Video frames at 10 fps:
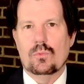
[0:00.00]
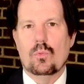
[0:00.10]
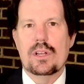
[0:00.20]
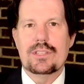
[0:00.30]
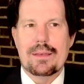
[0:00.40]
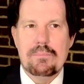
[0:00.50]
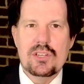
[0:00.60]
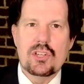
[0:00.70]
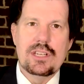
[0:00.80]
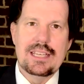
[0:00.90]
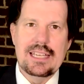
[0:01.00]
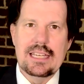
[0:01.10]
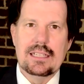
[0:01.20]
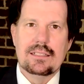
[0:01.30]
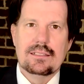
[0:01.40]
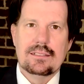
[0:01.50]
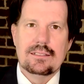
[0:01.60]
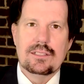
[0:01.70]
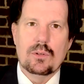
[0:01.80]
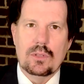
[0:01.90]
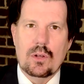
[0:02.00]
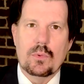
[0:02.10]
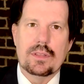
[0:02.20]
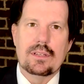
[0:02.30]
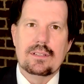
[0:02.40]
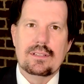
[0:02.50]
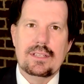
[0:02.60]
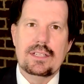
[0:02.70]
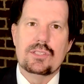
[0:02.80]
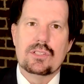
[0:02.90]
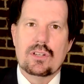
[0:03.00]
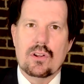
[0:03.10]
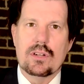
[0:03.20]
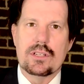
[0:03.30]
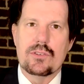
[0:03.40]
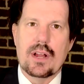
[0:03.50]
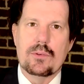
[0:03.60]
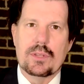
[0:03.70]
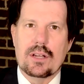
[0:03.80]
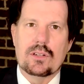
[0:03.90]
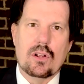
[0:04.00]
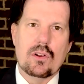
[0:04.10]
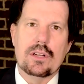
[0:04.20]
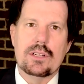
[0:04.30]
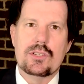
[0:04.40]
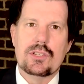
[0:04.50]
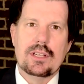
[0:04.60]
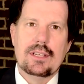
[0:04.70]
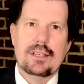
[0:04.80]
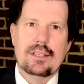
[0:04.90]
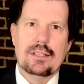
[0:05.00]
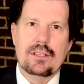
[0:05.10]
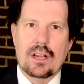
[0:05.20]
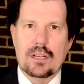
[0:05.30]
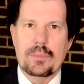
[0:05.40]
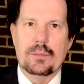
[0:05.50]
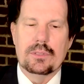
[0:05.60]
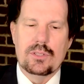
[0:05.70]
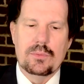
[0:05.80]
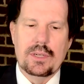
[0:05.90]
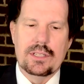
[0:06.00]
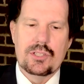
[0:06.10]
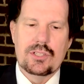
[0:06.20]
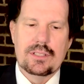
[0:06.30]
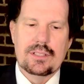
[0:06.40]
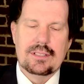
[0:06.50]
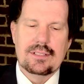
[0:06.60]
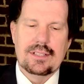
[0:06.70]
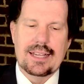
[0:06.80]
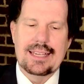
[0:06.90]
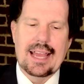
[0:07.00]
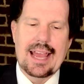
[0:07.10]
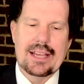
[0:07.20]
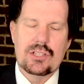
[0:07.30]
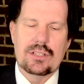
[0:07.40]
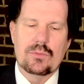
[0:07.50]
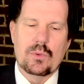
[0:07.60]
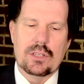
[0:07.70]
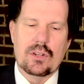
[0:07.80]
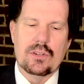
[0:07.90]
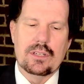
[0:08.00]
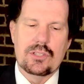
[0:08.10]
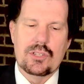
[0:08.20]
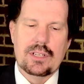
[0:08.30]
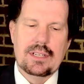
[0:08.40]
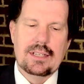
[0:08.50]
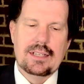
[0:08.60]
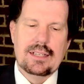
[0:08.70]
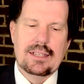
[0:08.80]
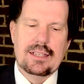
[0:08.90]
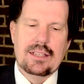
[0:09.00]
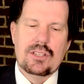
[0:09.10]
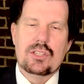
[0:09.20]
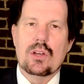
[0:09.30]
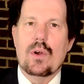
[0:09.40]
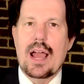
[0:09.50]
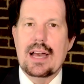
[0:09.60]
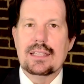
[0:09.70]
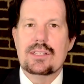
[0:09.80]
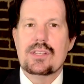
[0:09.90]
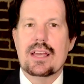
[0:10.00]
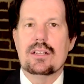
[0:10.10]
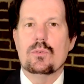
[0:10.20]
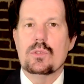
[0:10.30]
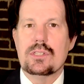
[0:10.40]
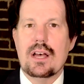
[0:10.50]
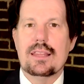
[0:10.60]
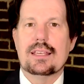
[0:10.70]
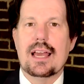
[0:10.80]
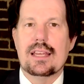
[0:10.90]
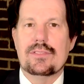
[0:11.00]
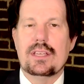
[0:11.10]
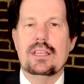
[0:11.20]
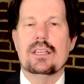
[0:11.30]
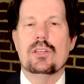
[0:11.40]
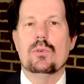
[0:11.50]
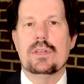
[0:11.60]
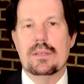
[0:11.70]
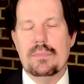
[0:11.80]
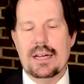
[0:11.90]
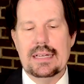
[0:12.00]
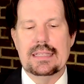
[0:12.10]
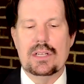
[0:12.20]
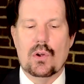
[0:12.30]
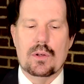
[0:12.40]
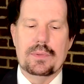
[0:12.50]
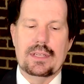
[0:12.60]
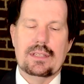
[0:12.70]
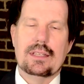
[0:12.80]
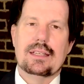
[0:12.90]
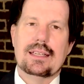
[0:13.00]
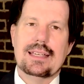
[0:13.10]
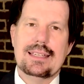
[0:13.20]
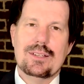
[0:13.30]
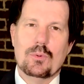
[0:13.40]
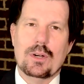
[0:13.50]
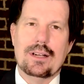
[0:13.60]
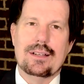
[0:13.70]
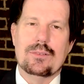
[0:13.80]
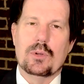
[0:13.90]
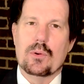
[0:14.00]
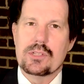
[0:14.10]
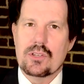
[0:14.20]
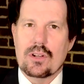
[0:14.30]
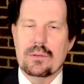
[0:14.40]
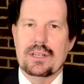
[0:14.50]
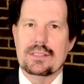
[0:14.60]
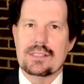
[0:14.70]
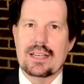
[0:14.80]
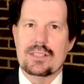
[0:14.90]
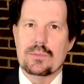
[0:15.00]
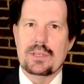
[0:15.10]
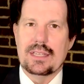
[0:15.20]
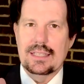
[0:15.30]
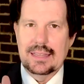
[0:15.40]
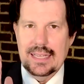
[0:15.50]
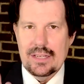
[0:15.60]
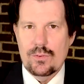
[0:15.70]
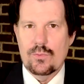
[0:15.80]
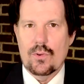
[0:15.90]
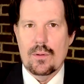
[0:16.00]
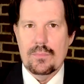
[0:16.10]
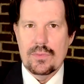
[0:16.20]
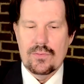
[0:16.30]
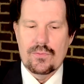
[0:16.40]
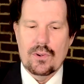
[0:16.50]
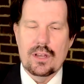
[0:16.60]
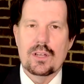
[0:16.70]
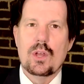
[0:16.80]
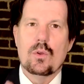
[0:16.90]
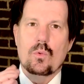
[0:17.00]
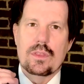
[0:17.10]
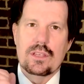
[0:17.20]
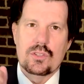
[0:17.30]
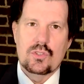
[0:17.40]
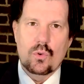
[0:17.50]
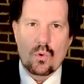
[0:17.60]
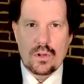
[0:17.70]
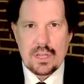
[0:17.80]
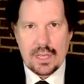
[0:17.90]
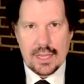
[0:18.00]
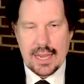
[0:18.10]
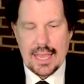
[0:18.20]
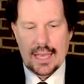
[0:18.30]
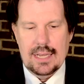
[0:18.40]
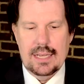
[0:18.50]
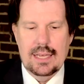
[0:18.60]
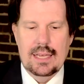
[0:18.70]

What does ambition need to go along with it? It needs courage, right? Without courage, you're not going to be able to do much. You got to take action with courage. So Alexander was not the kind of king who hid behind the army. He did what? And we always talk about these kinds of men. He led from the front with his sword in hand.